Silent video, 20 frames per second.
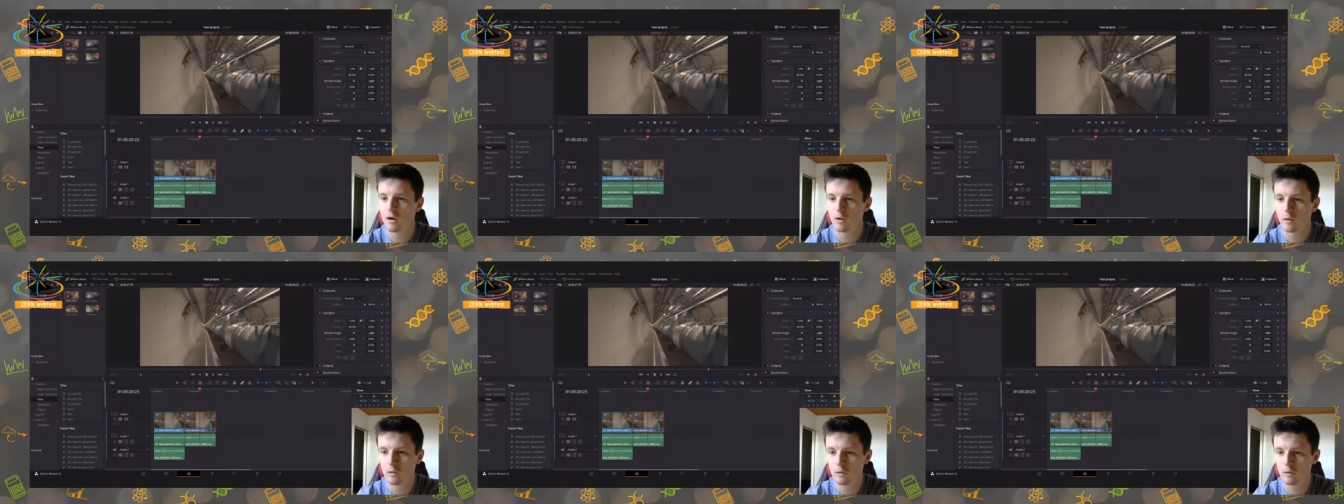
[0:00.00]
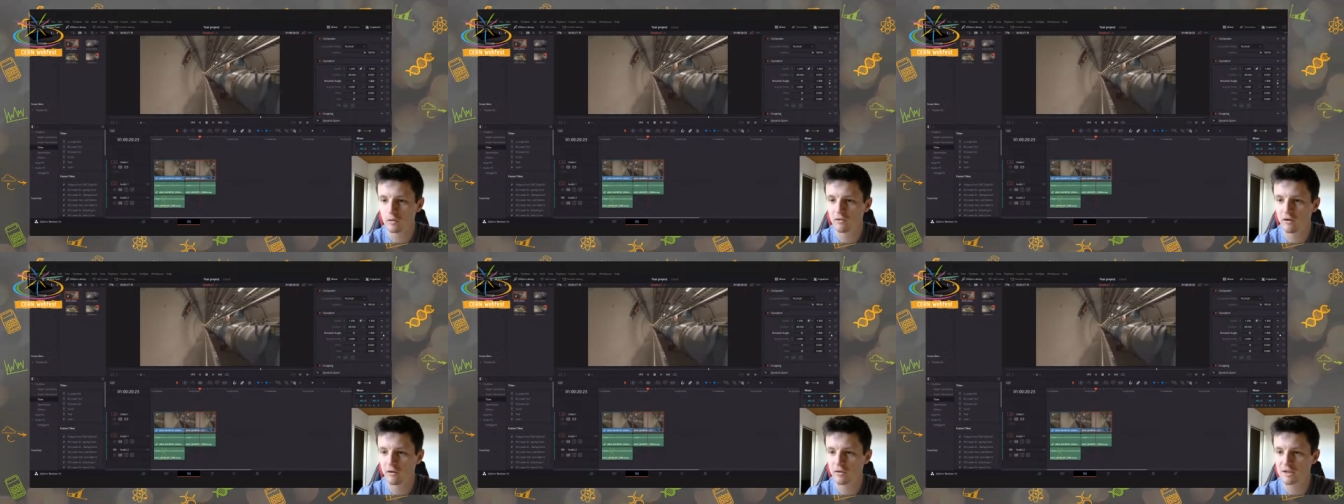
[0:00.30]

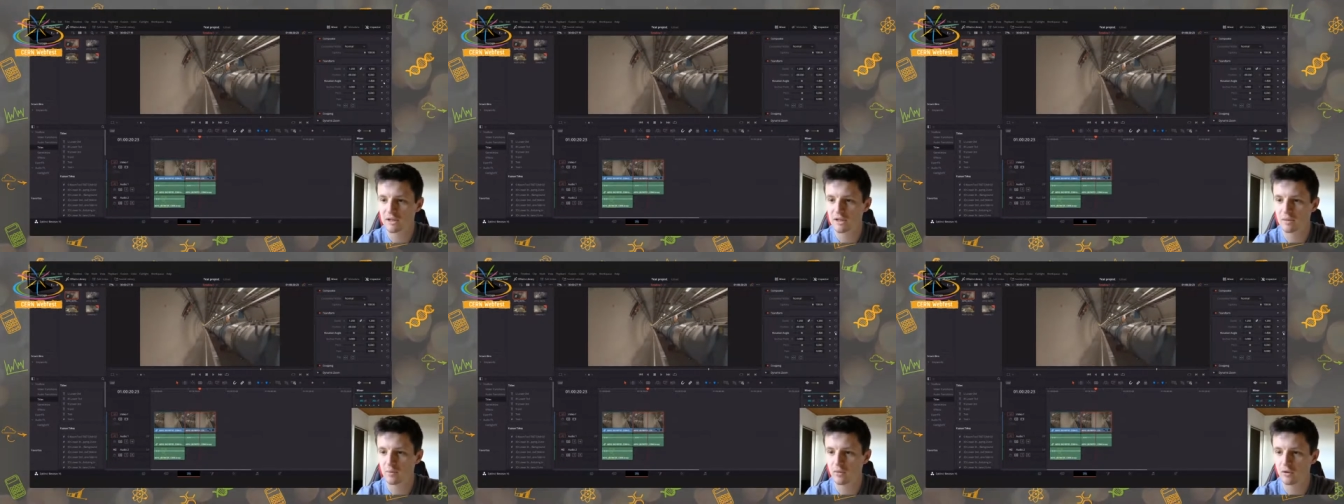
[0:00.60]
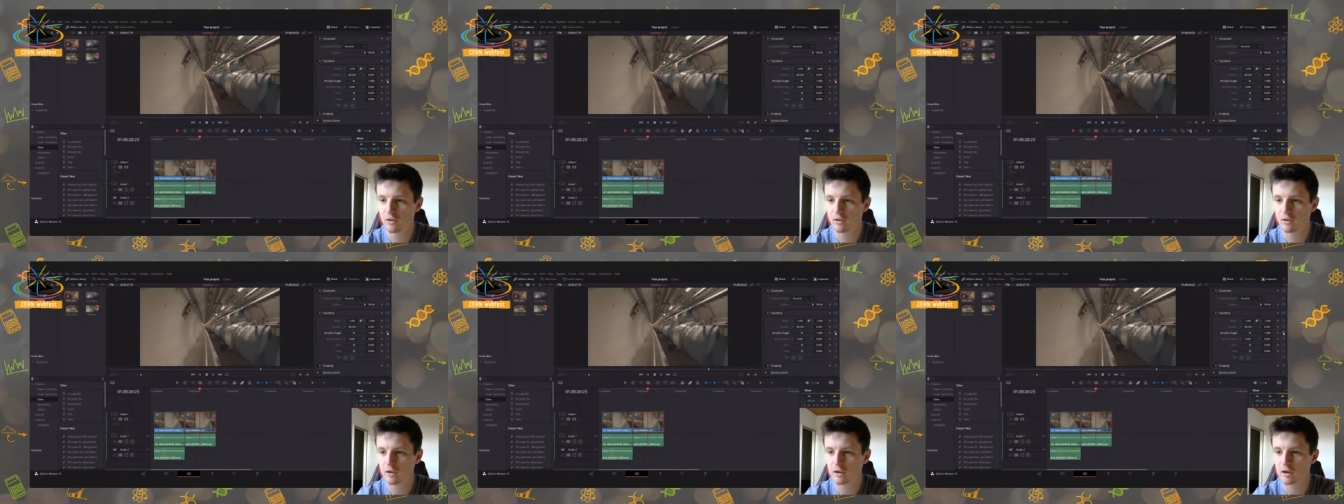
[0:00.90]
All very
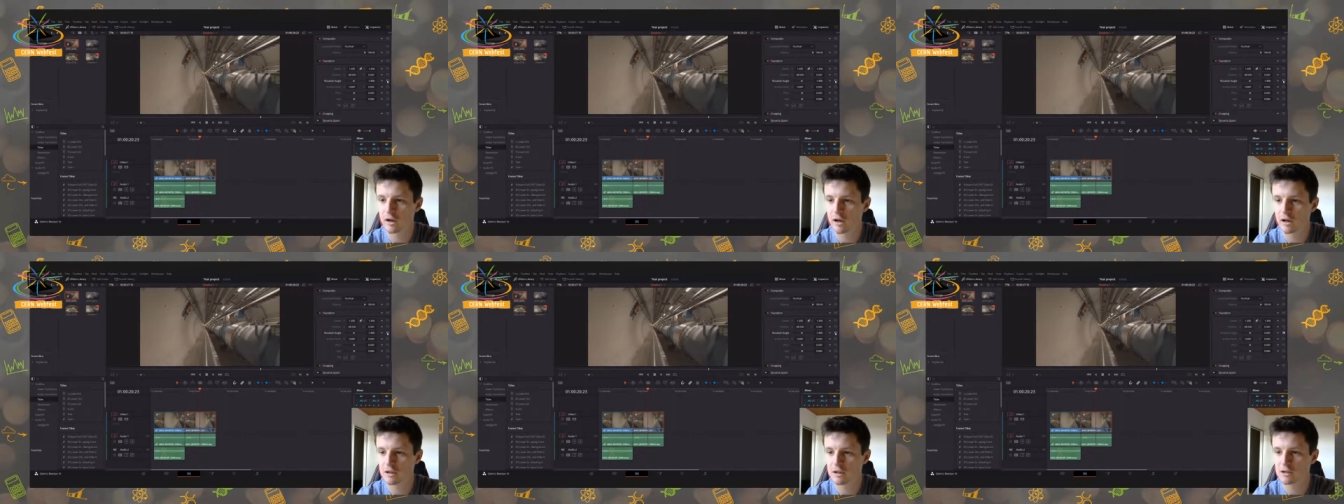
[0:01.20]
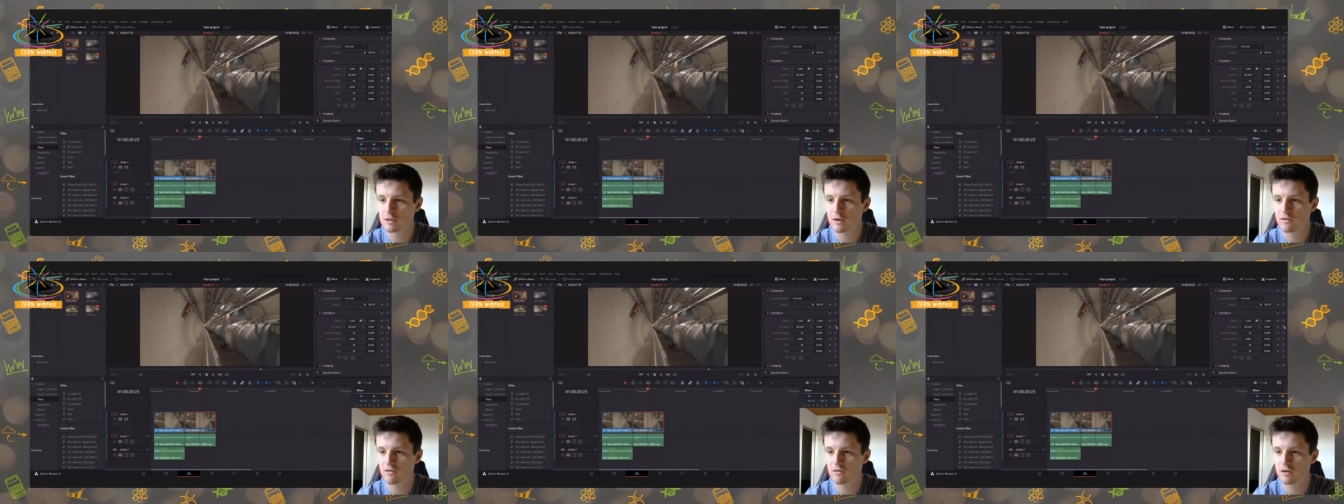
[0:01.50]
simple. You can
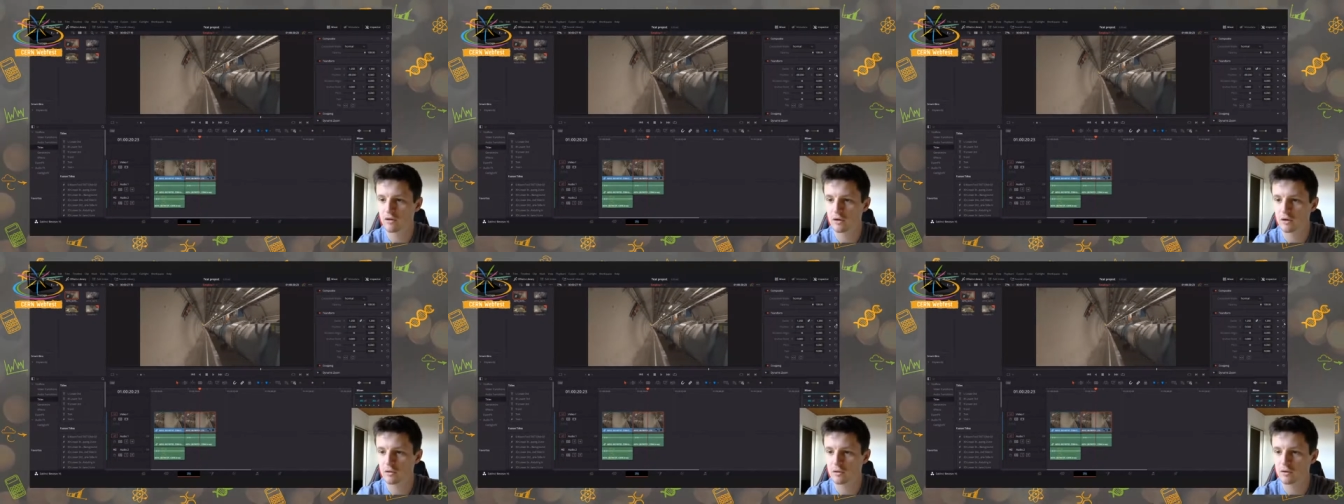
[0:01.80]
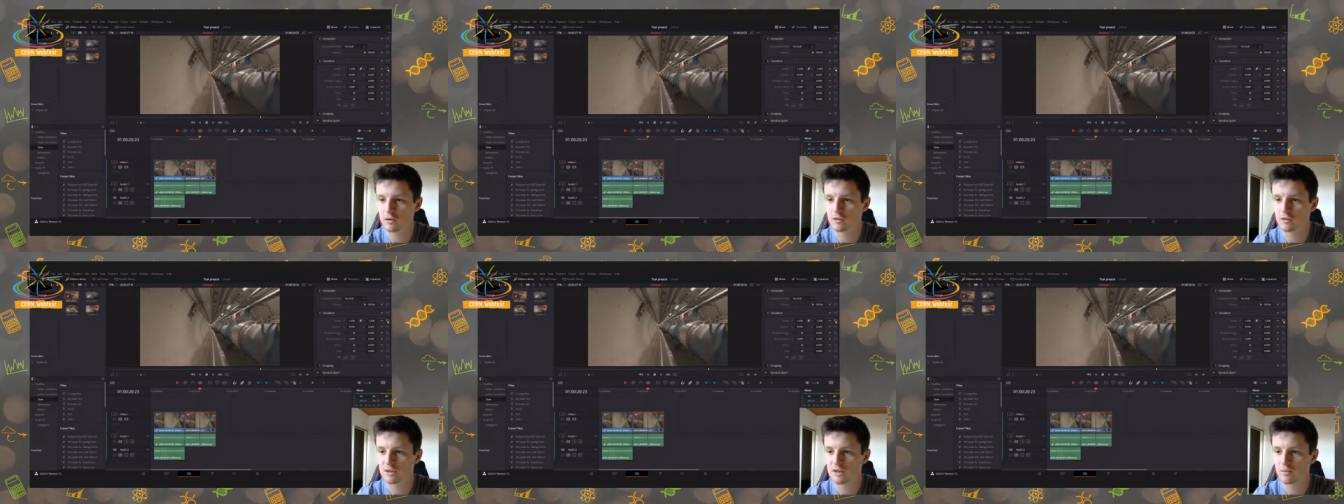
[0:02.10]
undo everything you
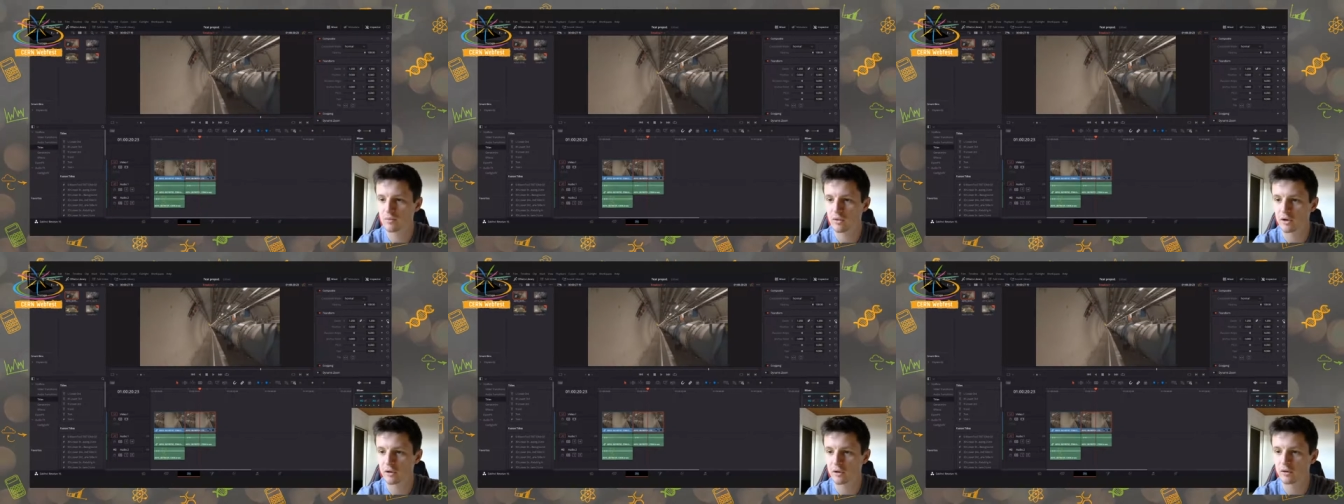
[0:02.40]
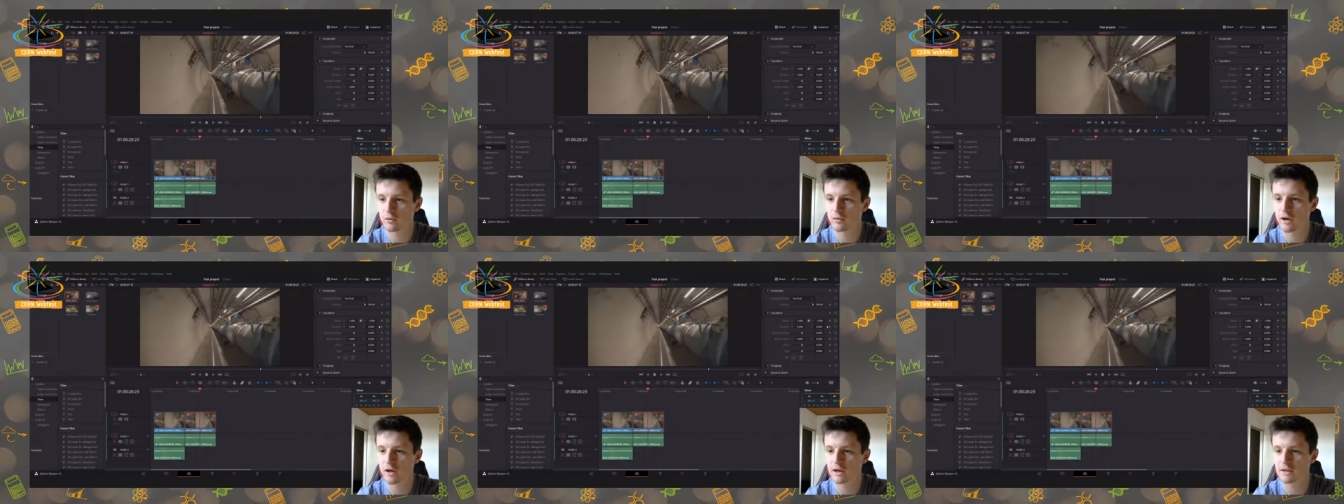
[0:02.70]
do simply on
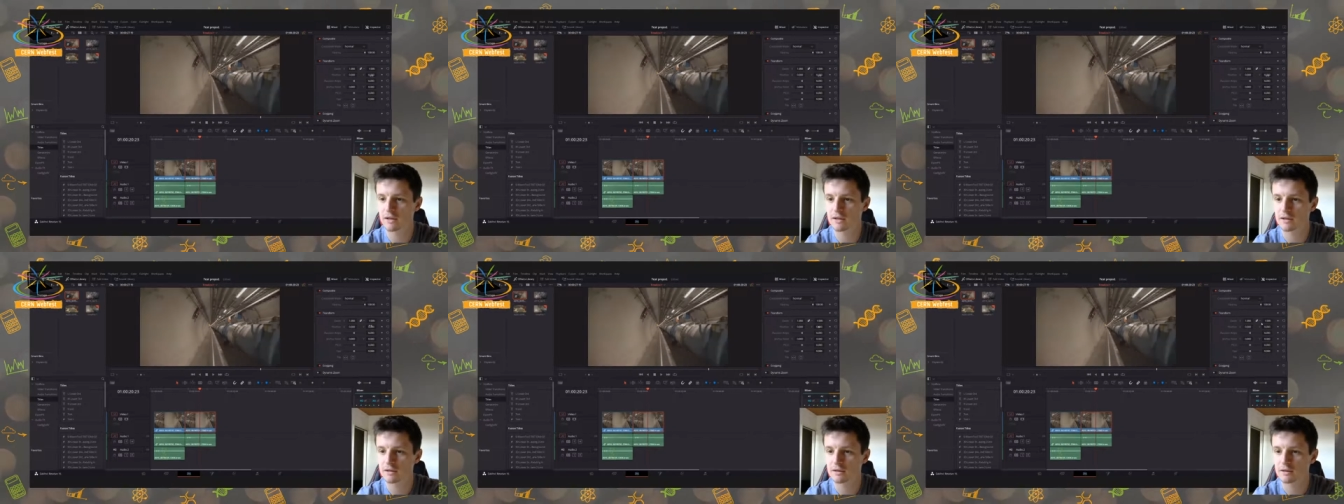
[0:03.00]
the right.